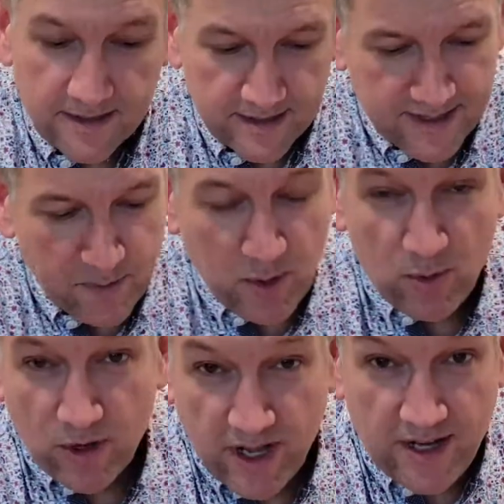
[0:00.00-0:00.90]
some
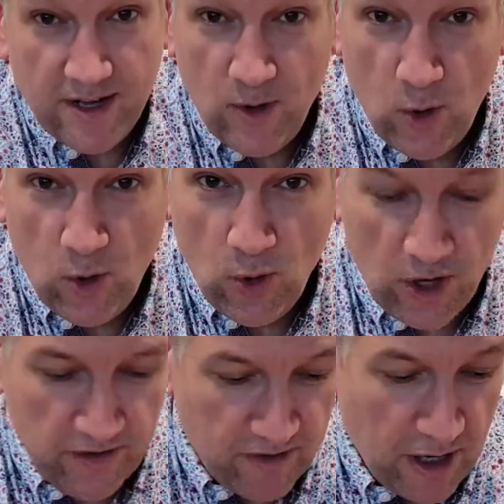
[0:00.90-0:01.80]
people get a
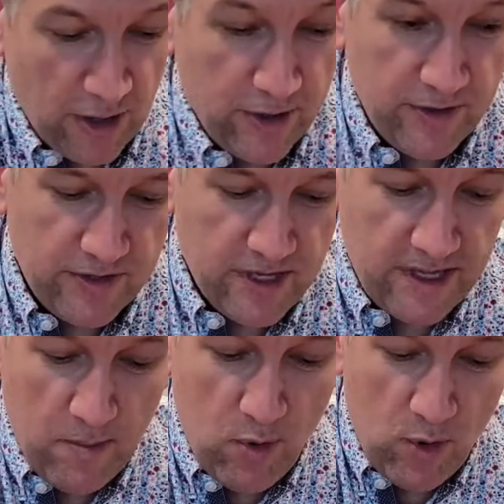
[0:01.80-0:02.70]
haul of clothes that
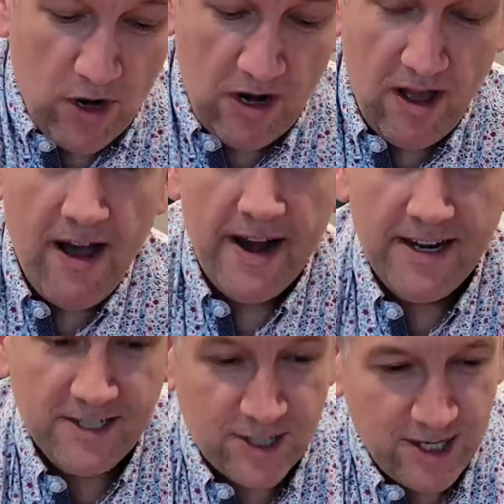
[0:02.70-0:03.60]
they bought online
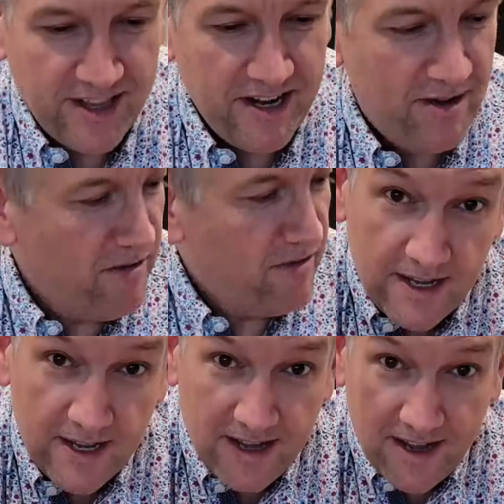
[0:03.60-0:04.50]
and show that off.
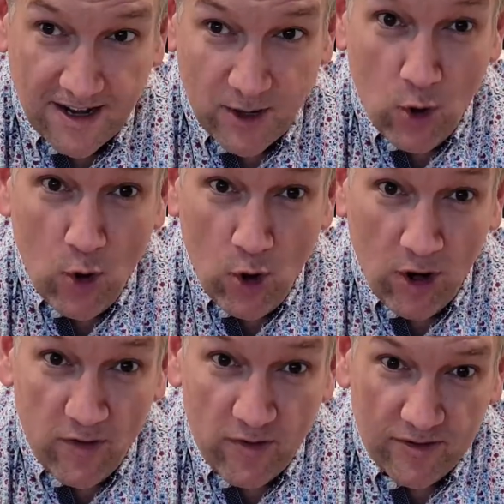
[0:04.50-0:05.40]
I got a
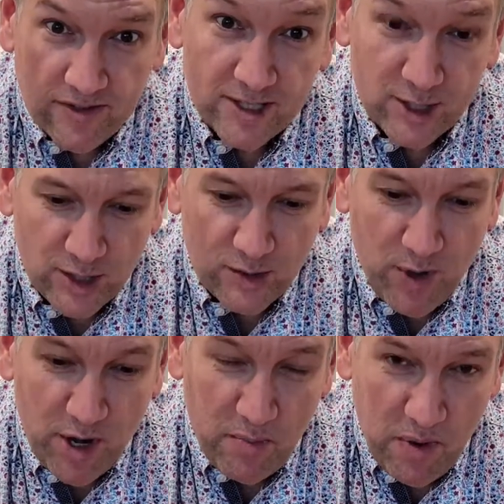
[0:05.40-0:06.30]
haul of Scotch
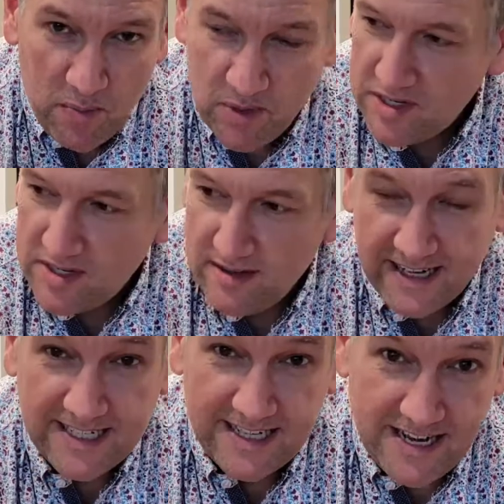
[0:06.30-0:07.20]
Bonnet peppers,
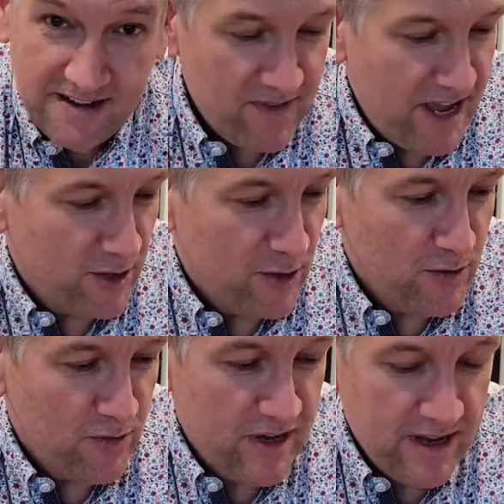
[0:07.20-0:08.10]
actually in
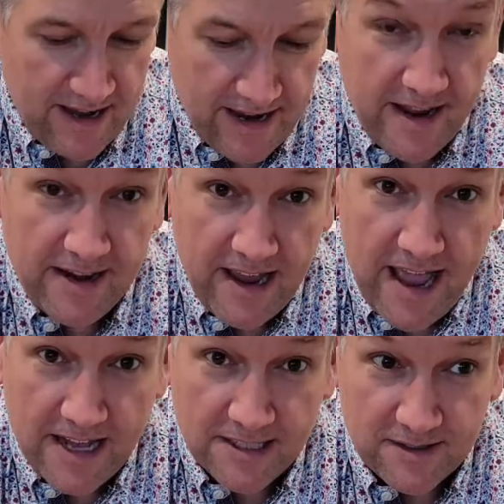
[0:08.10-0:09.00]
Vancouver, and
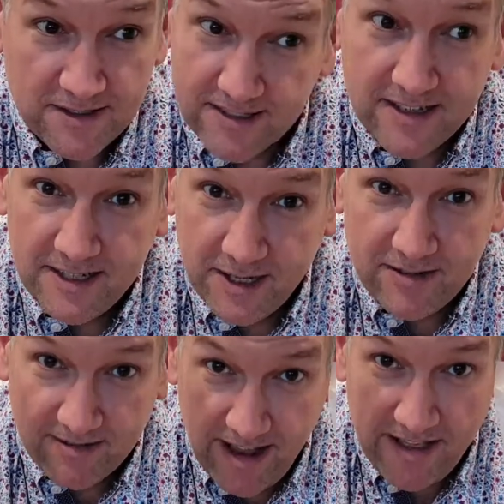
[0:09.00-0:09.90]
I asked,
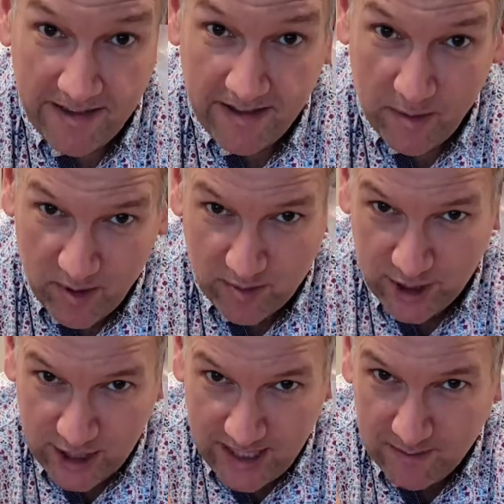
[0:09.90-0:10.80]
are they the proper
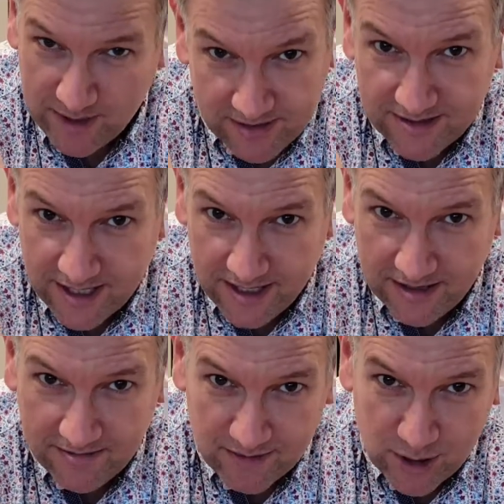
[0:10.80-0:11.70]
shape,
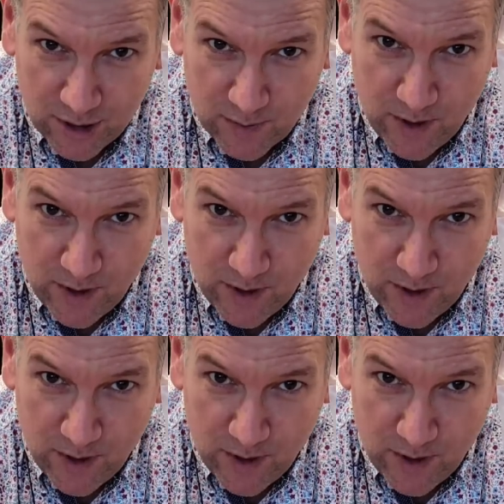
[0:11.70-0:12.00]
Scotch